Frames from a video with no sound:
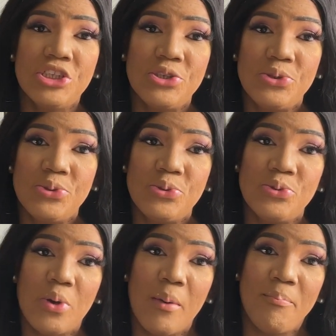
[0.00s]

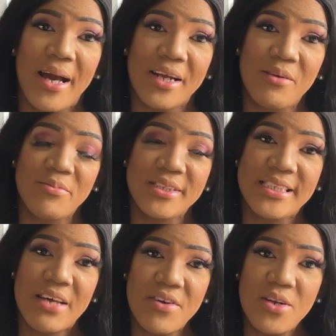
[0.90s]
to bag number
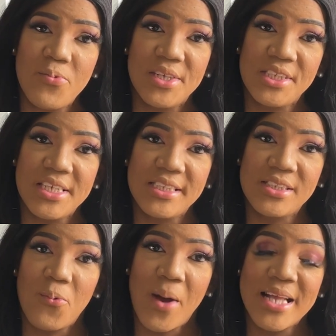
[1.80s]
7, which is
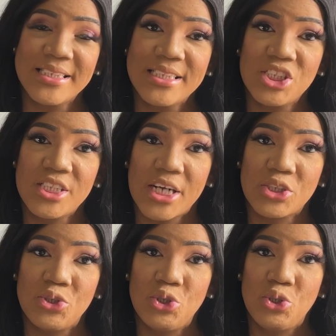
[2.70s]
the YSL Sac
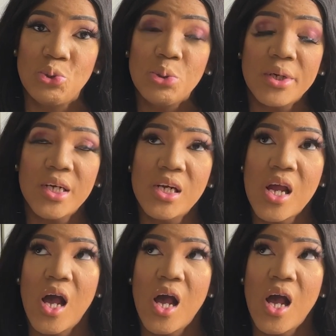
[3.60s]
de Jour.